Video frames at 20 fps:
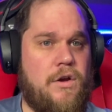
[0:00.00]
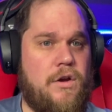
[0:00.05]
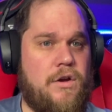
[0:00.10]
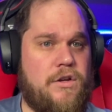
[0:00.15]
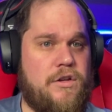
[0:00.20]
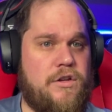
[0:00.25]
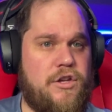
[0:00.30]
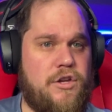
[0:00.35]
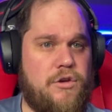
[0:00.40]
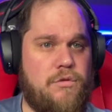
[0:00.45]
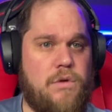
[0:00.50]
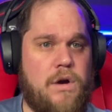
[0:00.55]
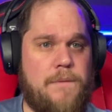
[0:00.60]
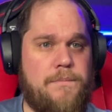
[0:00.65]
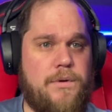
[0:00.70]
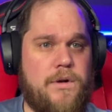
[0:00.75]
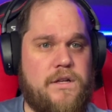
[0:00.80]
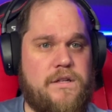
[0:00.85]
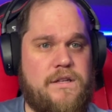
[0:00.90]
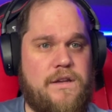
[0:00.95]
queue up
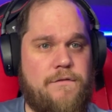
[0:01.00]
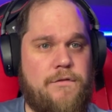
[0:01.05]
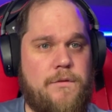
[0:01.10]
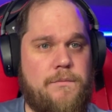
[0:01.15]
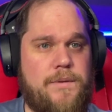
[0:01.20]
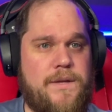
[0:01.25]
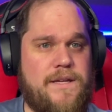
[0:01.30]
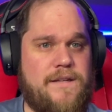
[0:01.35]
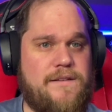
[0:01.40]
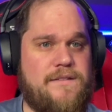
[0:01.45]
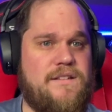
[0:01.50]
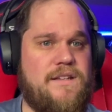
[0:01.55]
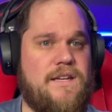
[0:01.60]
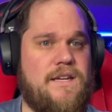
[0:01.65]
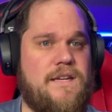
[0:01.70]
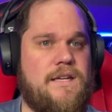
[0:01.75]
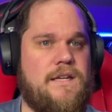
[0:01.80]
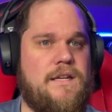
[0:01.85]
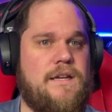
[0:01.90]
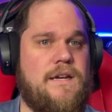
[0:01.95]
on a different
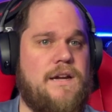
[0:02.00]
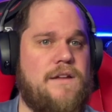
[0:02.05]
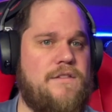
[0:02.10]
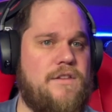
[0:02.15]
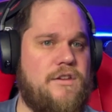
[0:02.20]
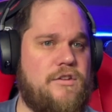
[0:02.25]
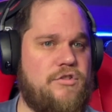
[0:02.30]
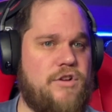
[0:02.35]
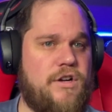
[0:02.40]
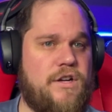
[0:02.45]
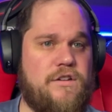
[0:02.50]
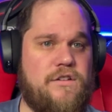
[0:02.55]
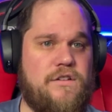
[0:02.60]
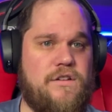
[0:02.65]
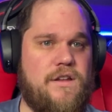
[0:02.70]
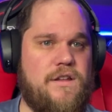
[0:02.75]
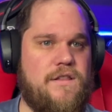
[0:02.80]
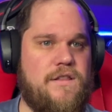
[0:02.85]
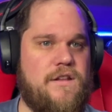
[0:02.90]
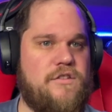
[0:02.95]
PC, and then try to
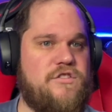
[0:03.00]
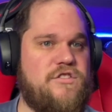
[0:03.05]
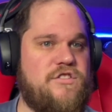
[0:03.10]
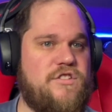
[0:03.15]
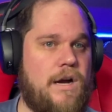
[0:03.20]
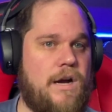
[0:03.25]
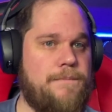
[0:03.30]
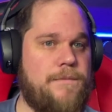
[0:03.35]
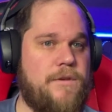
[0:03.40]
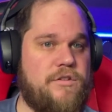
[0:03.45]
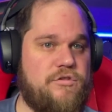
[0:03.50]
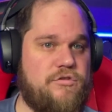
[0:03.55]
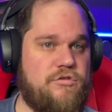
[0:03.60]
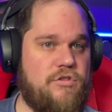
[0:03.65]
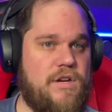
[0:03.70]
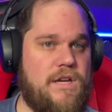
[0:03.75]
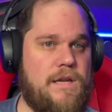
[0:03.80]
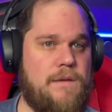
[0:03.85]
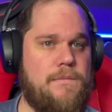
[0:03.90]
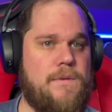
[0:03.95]
then stop the
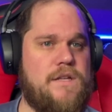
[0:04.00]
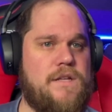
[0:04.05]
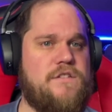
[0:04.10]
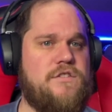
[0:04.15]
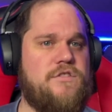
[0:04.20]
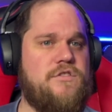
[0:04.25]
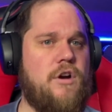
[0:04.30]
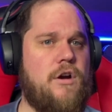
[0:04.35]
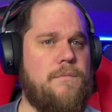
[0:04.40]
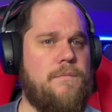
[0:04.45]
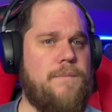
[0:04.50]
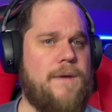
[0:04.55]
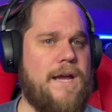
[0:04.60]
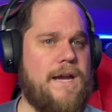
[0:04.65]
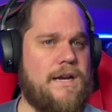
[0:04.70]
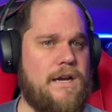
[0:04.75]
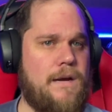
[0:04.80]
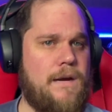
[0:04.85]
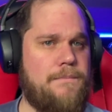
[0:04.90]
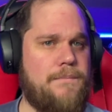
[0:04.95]
stream and start
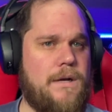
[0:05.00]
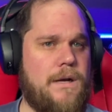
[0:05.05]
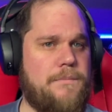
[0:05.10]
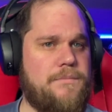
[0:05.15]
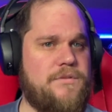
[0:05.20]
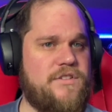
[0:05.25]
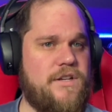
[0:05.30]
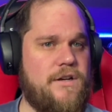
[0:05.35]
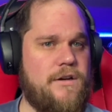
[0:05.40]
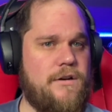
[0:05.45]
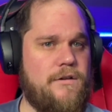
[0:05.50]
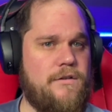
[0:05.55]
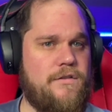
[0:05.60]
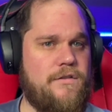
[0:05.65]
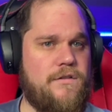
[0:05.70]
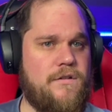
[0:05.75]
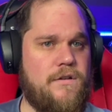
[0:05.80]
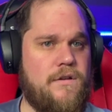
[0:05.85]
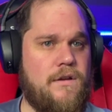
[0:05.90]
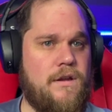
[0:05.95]
back up upstairs,
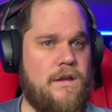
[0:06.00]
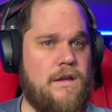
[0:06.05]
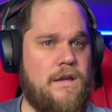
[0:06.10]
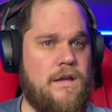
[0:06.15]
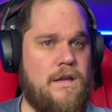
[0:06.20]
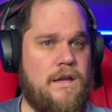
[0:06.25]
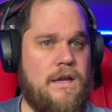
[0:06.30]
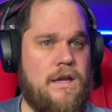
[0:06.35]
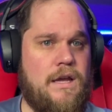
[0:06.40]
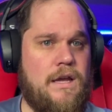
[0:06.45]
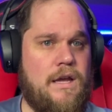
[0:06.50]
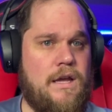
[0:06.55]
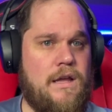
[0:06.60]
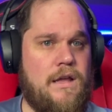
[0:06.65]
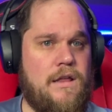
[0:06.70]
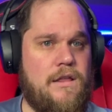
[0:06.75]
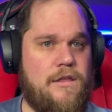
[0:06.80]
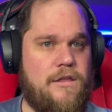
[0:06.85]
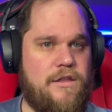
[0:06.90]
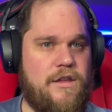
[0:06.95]

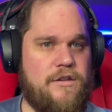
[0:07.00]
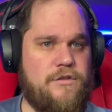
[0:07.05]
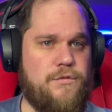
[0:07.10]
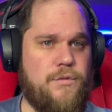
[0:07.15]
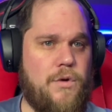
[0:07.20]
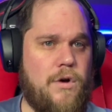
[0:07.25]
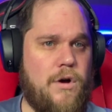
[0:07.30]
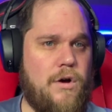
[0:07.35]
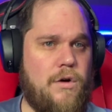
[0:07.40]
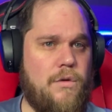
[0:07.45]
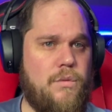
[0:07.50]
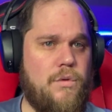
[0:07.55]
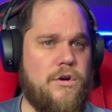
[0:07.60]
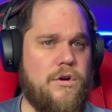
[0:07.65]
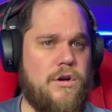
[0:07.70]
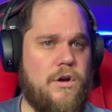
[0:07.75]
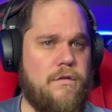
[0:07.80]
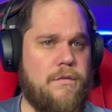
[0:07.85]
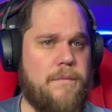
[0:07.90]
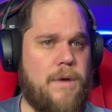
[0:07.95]
this will all work
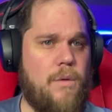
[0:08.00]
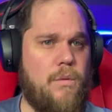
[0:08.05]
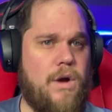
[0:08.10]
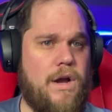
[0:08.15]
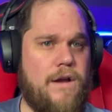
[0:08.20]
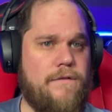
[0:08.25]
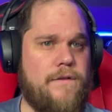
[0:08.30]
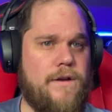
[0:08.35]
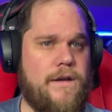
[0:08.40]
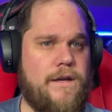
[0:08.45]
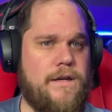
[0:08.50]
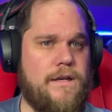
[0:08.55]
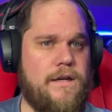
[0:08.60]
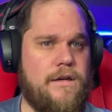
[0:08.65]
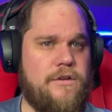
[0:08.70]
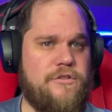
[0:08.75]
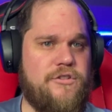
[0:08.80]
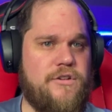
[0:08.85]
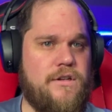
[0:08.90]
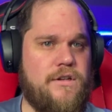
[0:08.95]
over my Wi-Fi
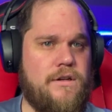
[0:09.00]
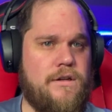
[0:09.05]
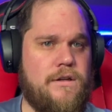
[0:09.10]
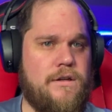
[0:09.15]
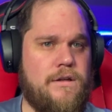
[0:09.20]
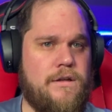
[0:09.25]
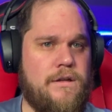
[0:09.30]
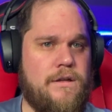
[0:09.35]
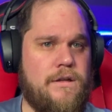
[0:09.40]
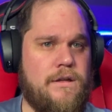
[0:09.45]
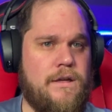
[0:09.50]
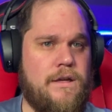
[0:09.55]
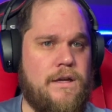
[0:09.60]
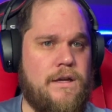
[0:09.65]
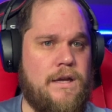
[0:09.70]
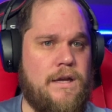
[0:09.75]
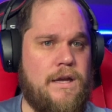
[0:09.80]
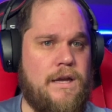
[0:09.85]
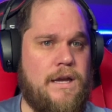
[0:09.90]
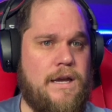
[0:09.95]
connection,
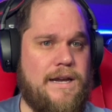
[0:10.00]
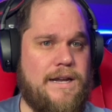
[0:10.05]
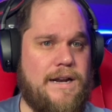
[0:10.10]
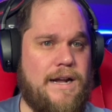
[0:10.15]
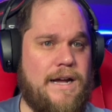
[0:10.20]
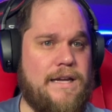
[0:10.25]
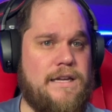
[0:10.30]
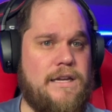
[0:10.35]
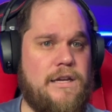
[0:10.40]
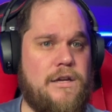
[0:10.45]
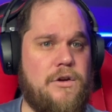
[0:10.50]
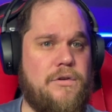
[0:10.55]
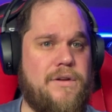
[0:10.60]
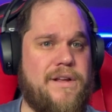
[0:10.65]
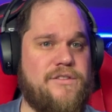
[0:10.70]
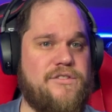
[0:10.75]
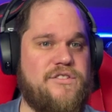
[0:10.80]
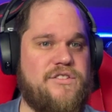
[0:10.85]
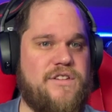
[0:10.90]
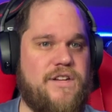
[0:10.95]
and I can go
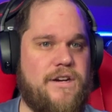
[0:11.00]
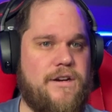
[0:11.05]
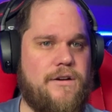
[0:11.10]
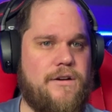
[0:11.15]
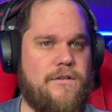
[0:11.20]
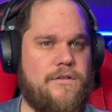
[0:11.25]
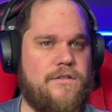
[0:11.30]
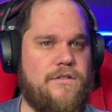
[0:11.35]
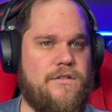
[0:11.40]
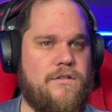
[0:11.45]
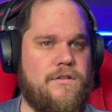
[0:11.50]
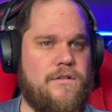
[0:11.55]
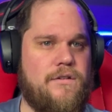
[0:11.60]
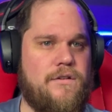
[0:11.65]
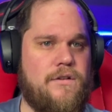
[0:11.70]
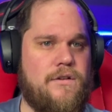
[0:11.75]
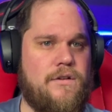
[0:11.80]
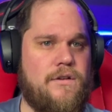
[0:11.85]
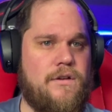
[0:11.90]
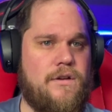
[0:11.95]
downstairs
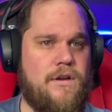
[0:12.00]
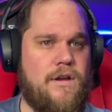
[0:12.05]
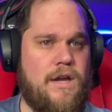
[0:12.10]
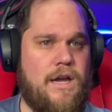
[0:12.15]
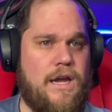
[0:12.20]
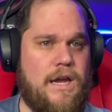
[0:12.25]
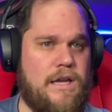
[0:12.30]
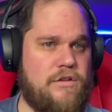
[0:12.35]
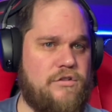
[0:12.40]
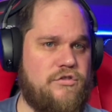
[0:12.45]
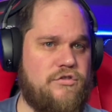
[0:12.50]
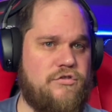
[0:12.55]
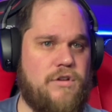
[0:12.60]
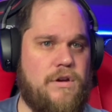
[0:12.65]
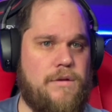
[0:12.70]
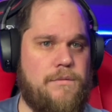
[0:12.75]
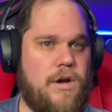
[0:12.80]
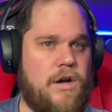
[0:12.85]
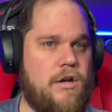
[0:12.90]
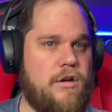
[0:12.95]
and
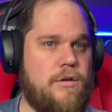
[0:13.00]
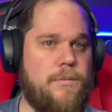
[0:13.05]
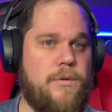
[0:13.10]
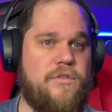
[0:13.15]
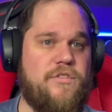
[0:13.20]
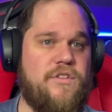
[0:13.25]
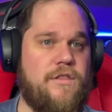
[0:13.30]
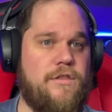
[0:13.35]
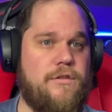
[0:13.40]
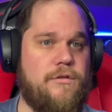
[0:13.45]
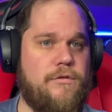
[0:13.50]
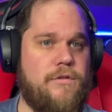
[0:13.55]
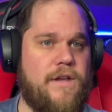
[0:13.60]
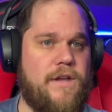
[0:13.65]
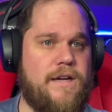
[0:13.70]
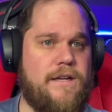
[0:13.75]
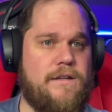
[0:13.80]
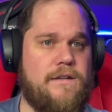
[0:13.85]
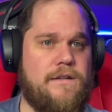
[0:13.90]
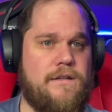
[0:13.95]
stream 100% through that.